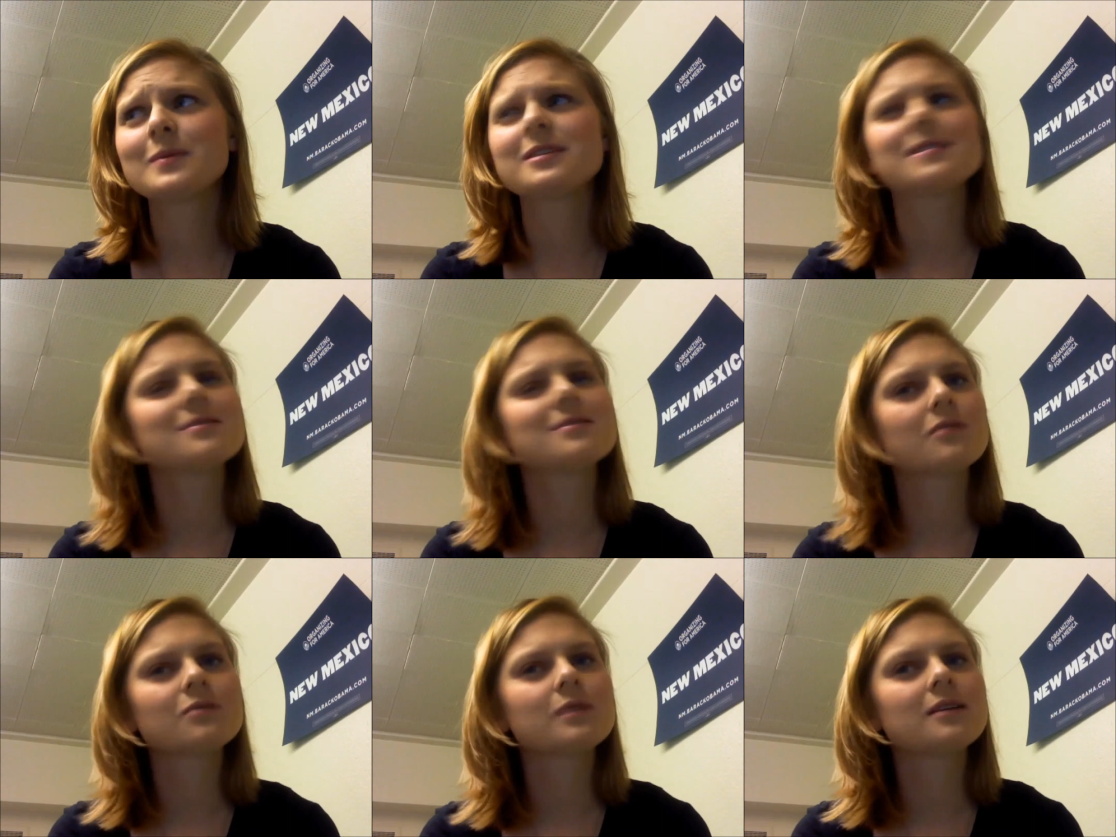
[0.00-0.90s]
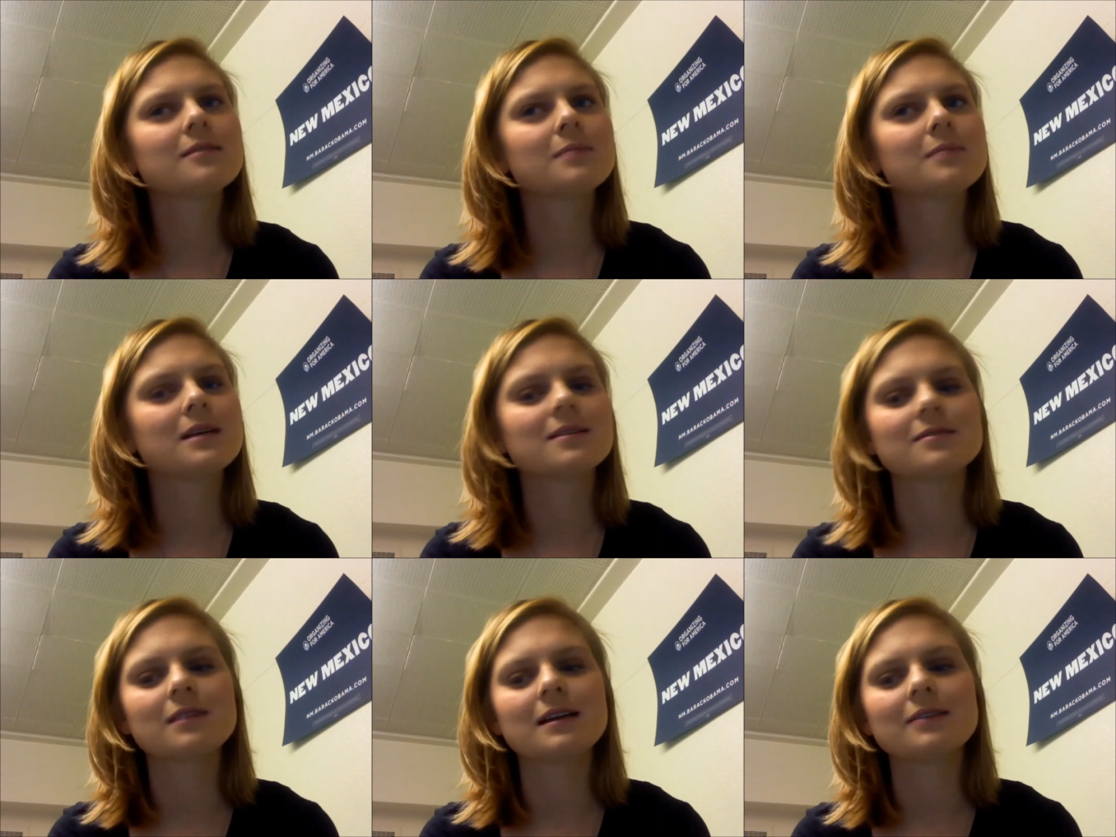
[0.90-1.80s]
is sort of weird because
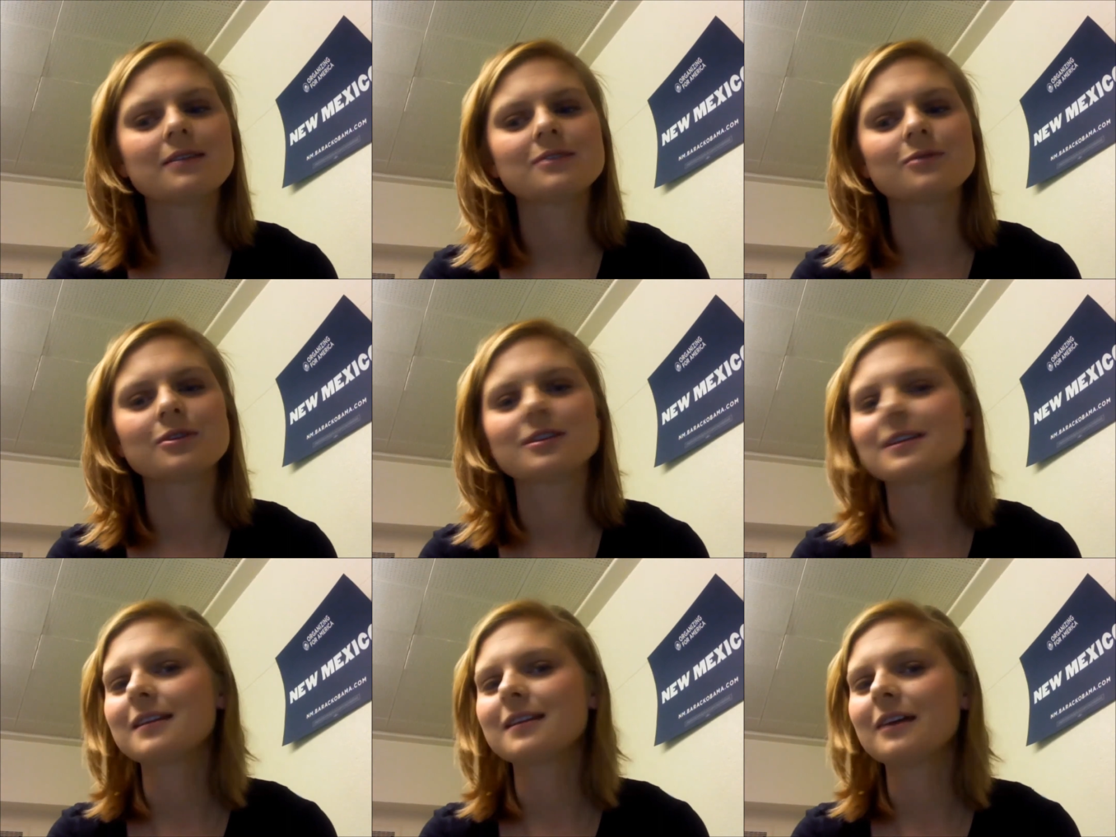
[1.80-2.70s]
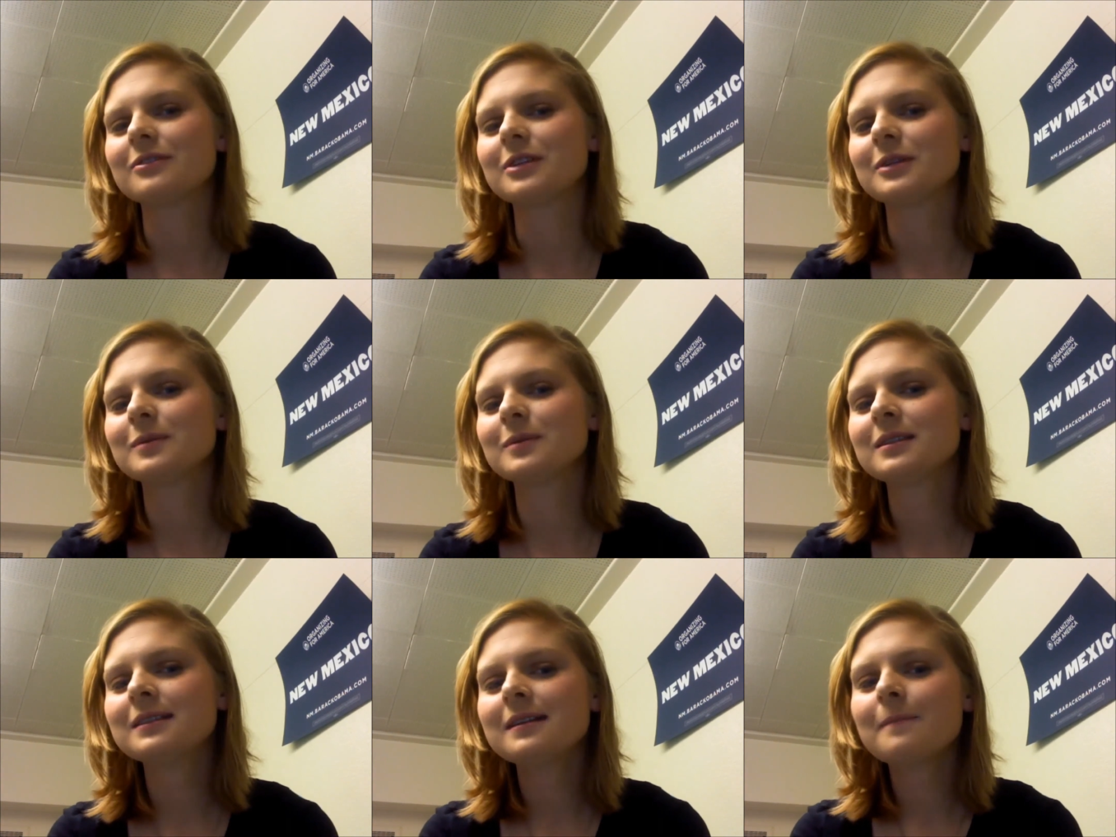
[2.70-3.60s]
right now it's 4.30 in the afternoon.
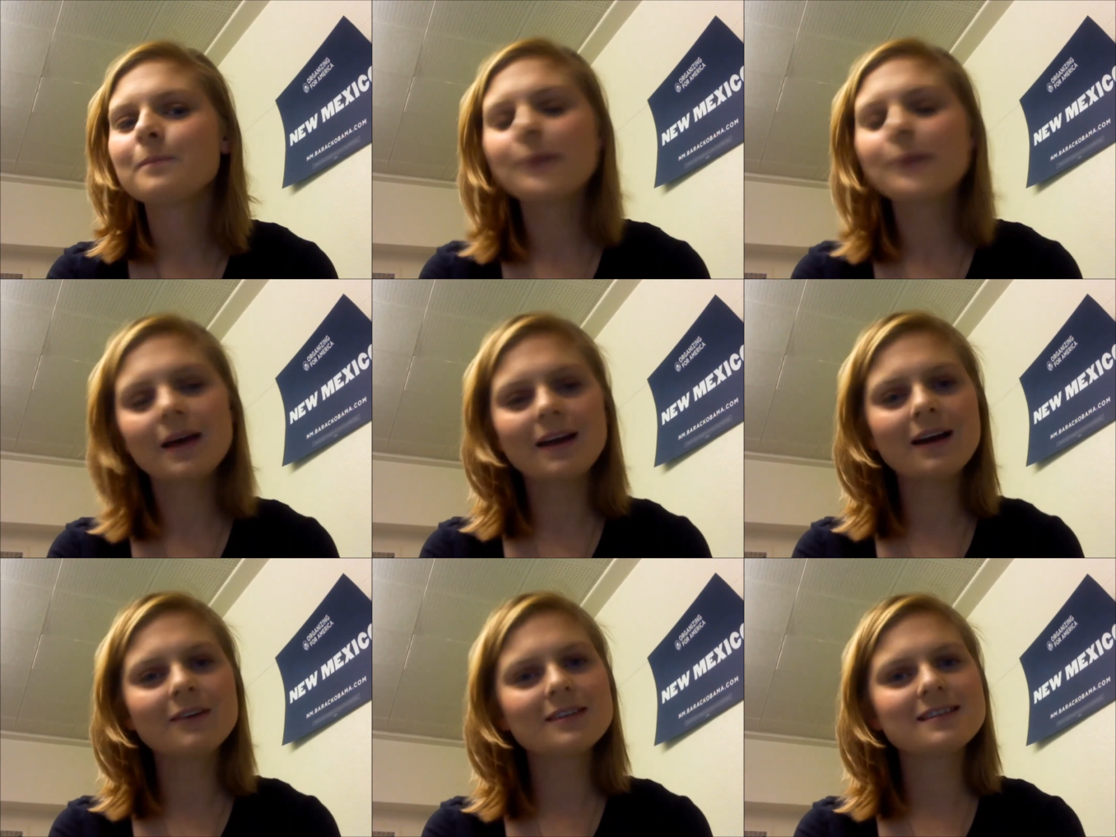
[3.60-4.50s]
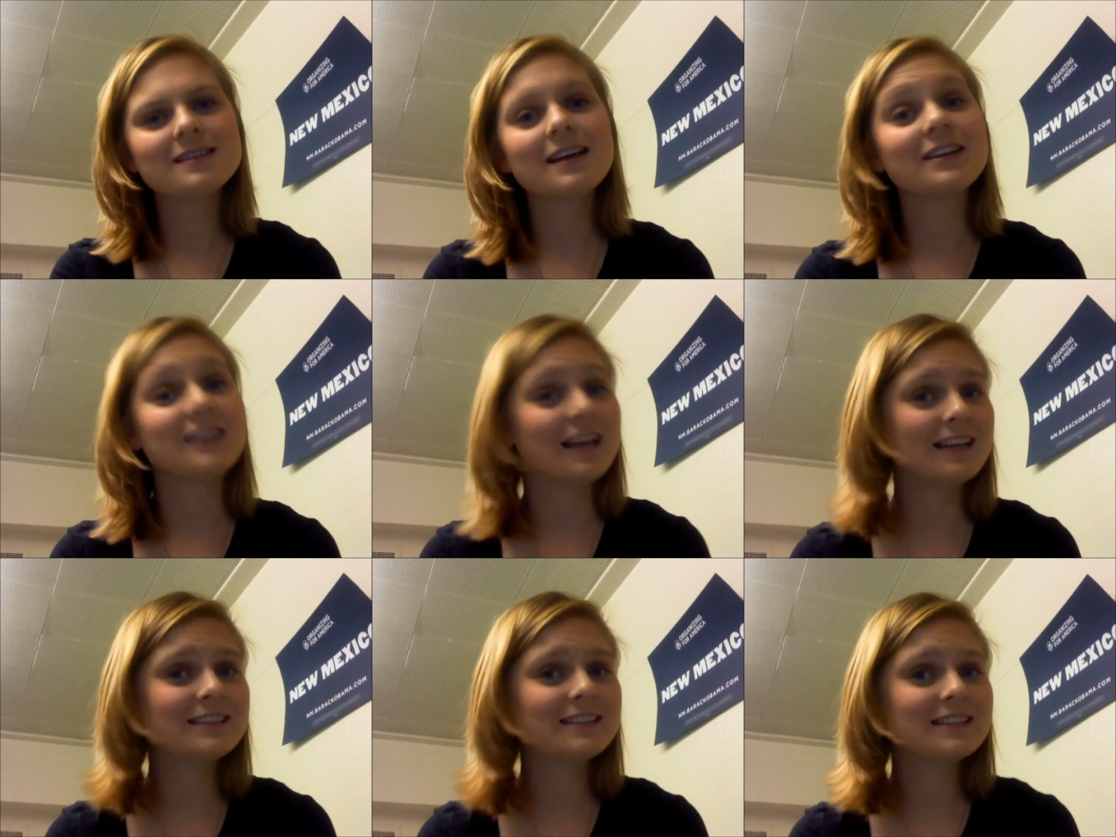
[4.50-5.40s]
But I always say goodnight
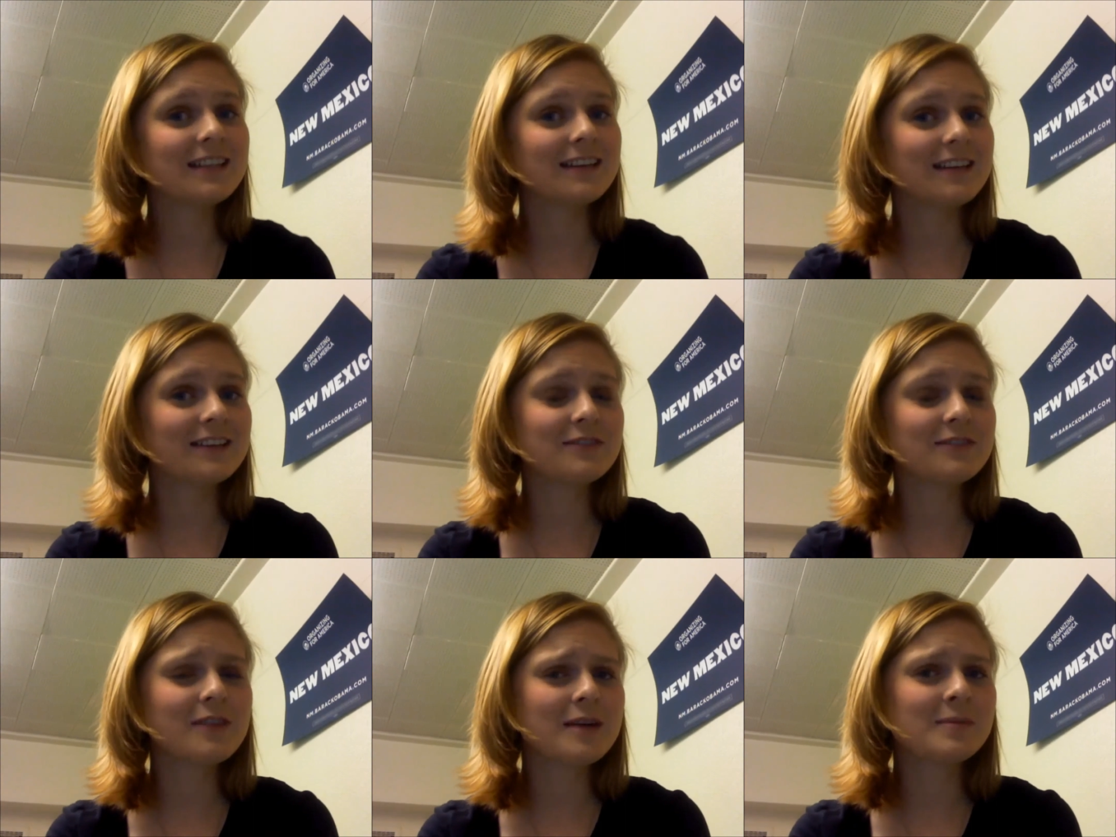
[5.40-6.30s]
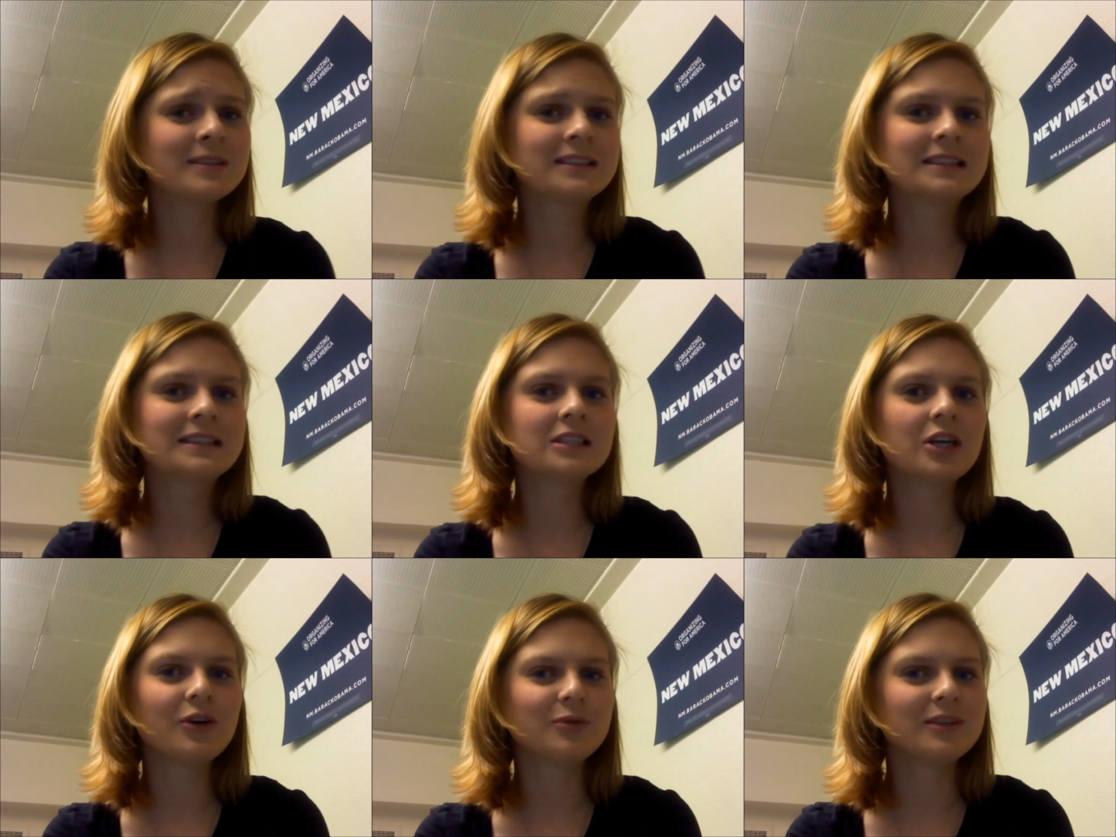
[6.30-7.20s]
at the end of them.
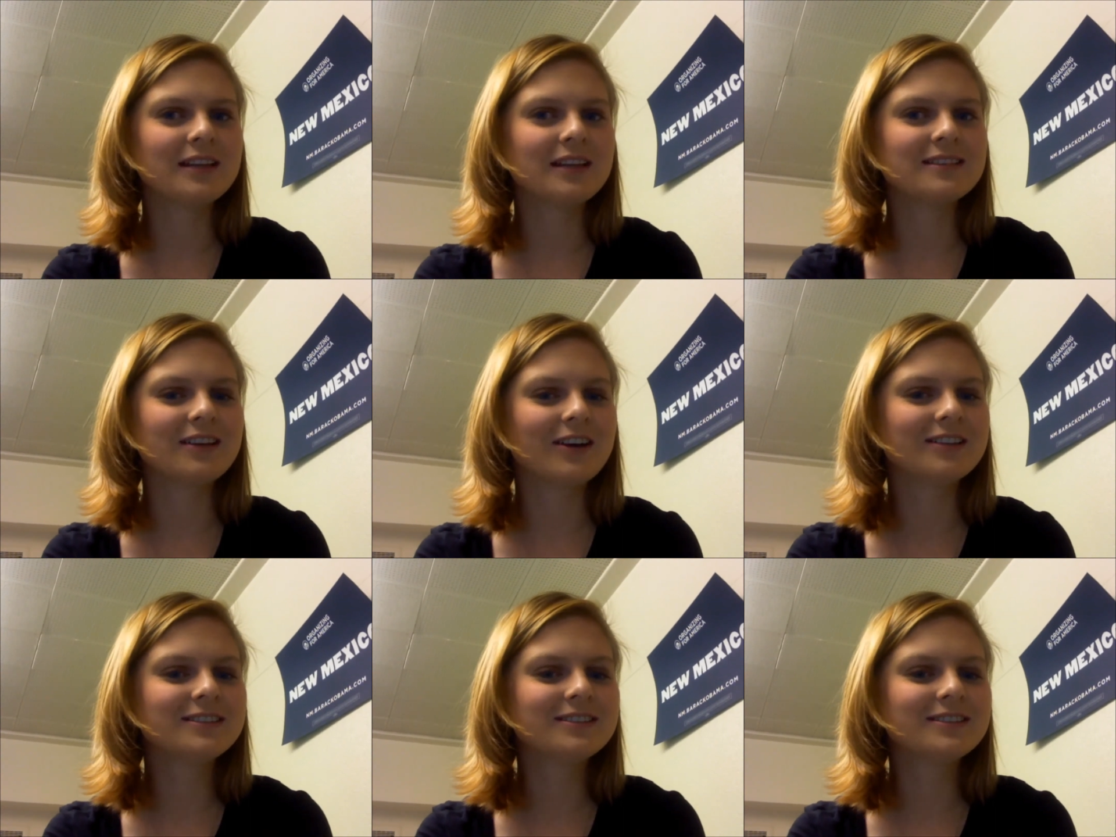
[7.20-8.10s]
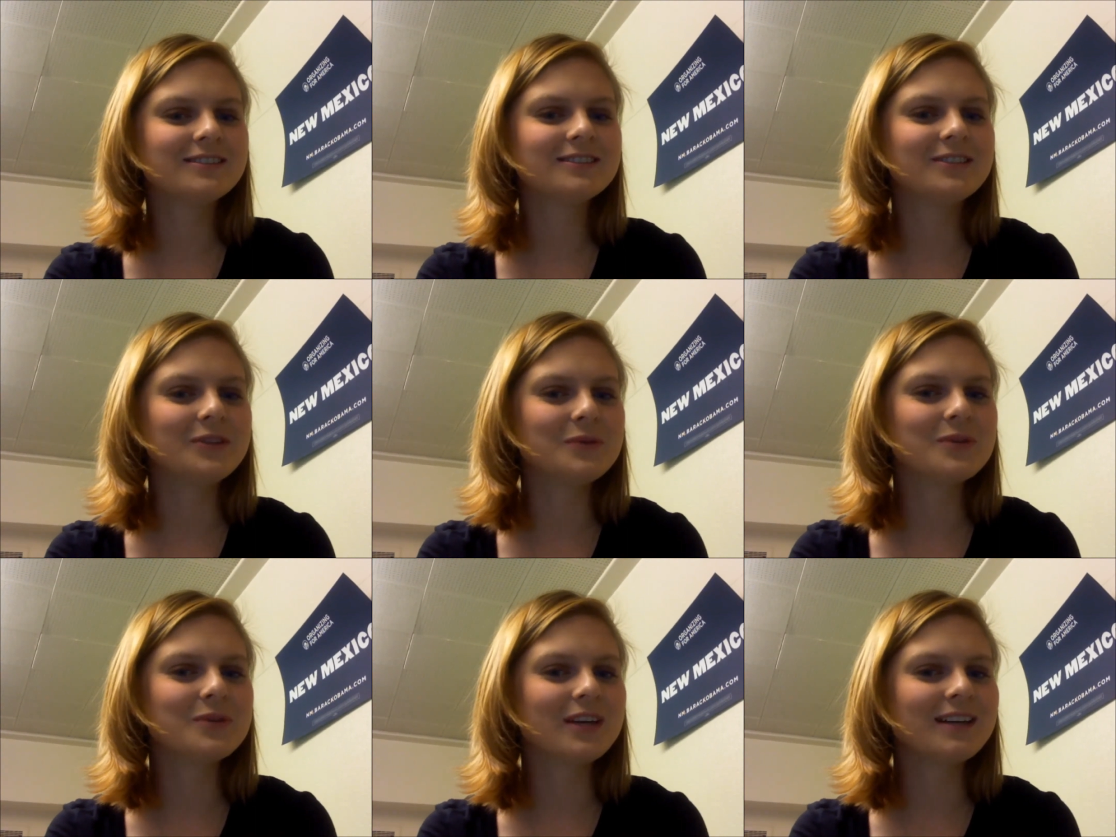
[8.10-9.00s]
Hopefully that's not too
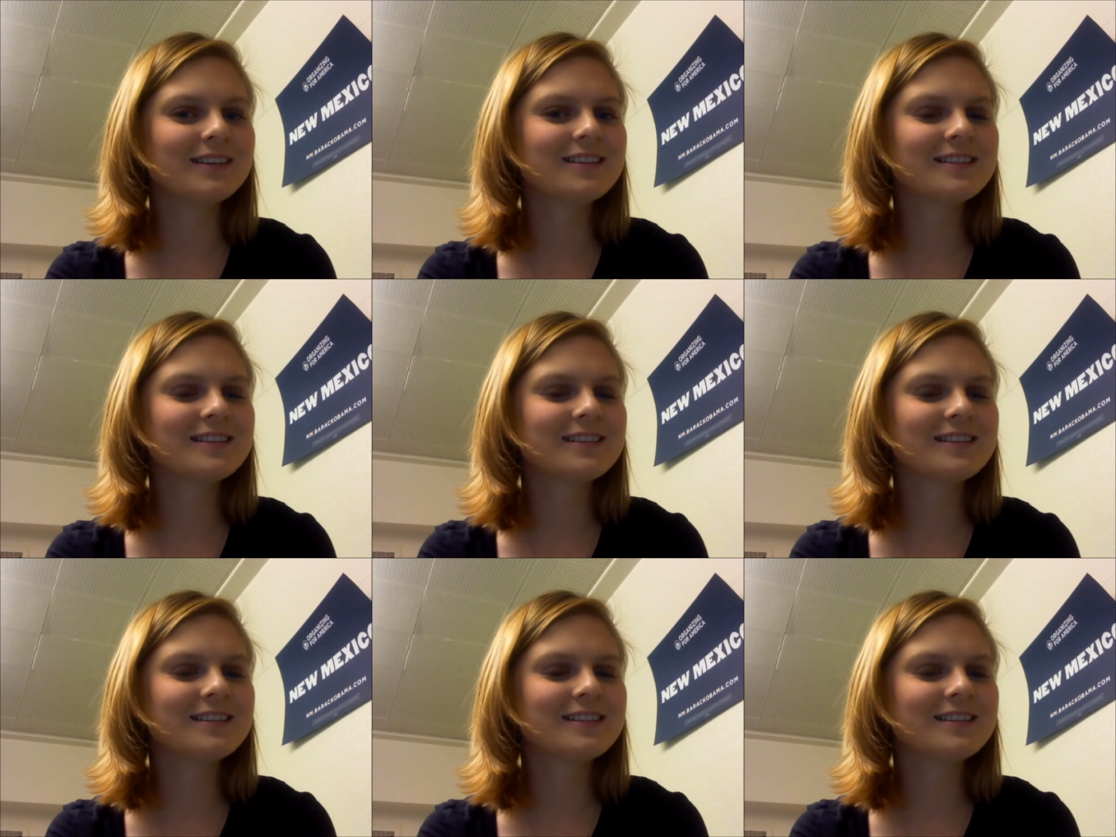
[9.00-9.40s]
strange.